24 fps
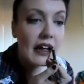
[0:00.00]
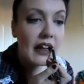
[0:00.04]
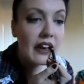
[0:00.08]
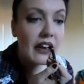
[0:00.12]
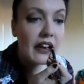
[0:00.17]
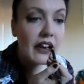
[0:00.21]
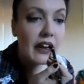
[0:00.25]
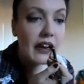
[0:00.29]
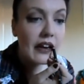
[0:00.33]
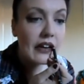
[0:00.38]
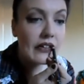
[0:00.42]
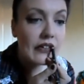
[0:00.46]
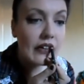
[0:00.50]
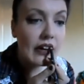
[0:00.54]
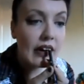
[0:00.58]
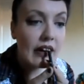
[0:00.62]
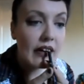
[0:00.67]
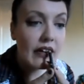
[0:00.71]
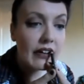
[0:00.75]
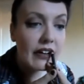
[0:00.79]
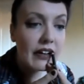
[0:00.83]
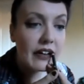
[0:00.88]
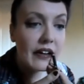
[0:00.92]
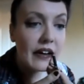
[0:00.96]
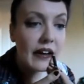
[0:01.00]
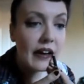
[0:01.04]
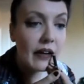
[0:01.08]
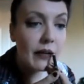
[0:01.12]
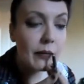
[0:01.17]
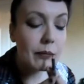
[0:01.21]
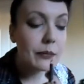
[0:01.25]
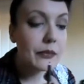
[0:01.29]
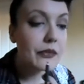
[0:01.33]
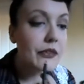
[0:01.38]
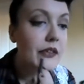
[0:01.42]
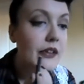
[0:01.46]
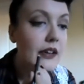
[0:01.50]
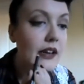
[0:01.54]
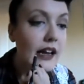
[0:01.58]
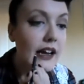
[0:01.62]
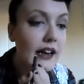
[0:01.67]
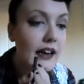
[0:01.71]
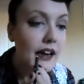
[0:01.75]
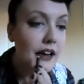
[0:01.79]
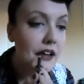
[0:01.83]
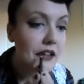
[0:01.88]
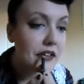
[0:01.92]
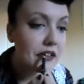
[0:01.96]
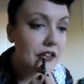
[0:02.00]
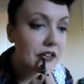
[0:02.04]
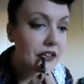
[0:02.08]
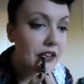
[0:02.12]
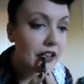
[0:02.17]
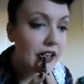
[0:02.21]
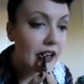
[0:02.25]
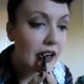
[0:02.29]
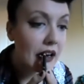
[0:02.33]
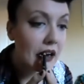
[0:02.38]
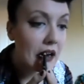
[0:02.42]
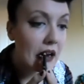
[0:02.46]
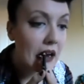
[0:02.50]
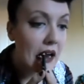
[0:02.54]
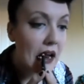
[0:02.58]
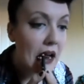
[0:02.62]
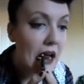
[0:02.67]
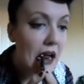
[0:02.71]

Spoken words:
And don't dry out your lips like others do.